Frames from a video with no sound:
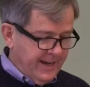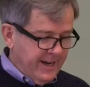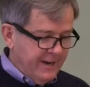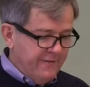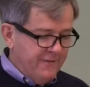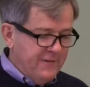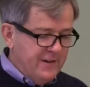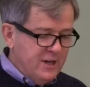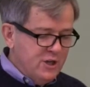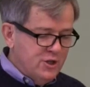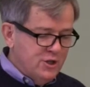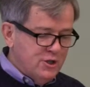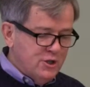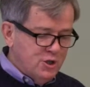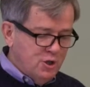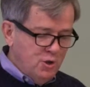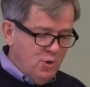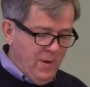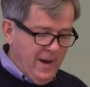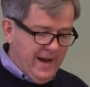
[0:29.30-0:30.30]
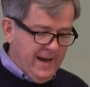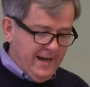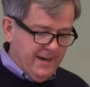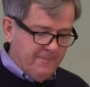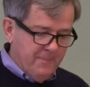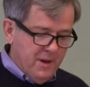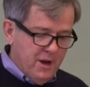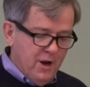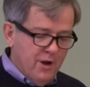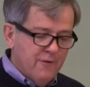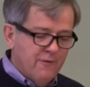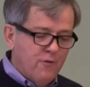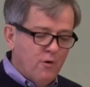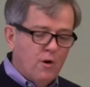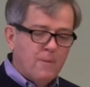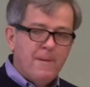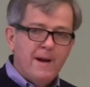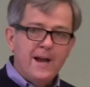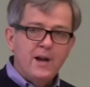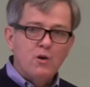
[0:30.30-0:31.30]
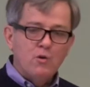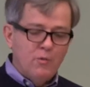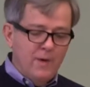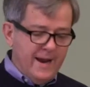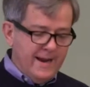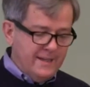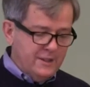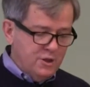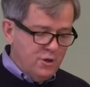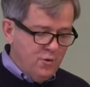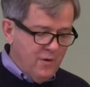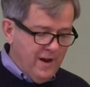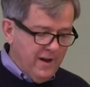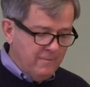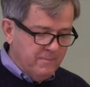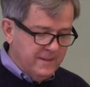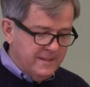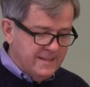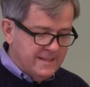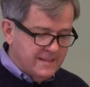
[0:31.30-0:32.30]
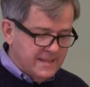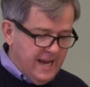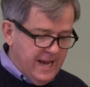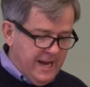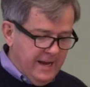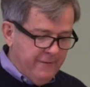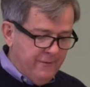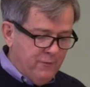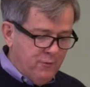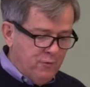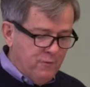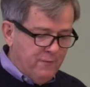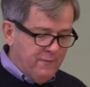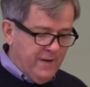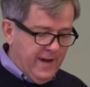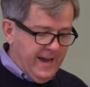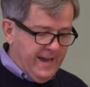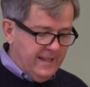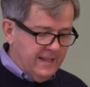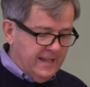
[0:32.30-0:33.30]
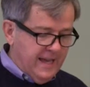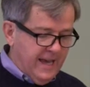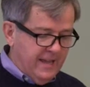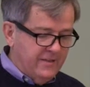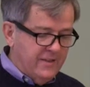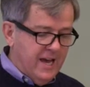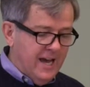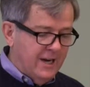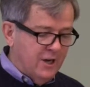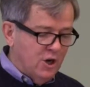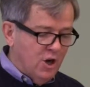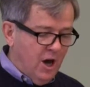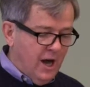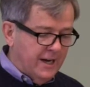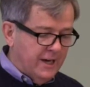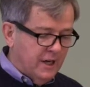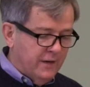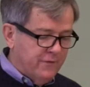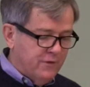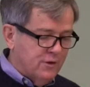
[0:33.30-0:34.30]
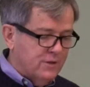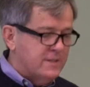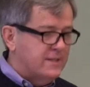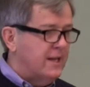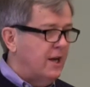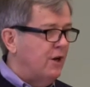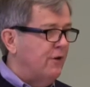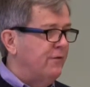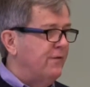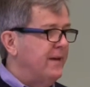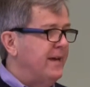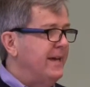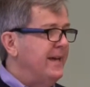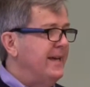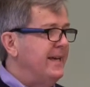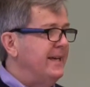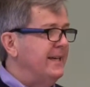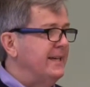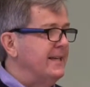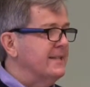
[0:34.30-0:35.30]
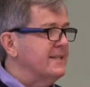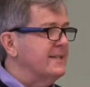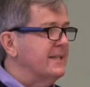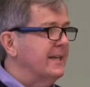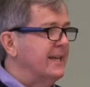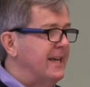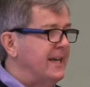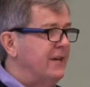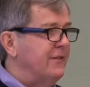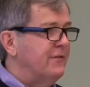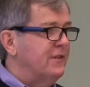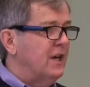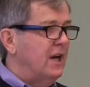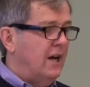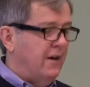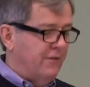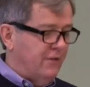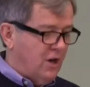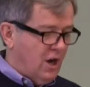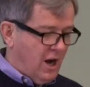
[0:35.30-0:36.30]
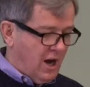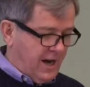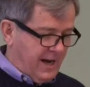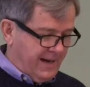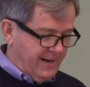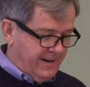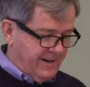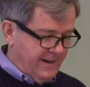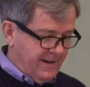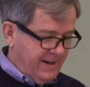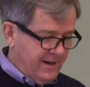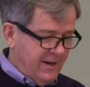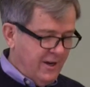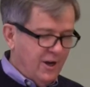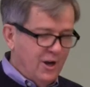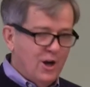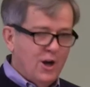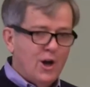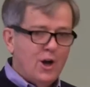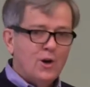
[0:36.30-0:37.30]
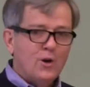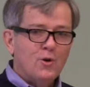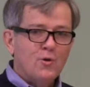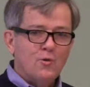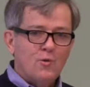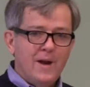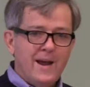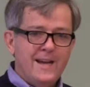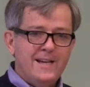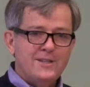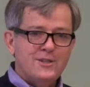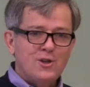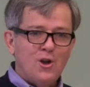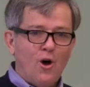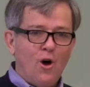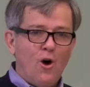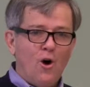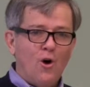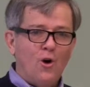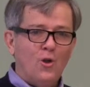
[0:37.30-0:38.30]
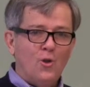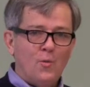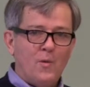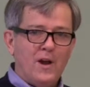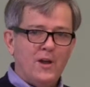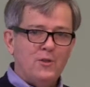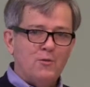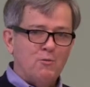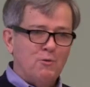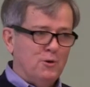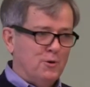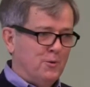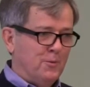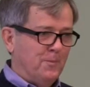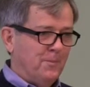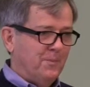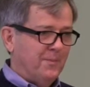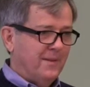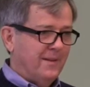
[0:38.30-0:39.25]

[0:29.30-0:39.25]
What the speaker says: Ephesians 2:8, "For by grace you have been saved through faith, and that not of yourself, it is the gift of God." Grace all the way through.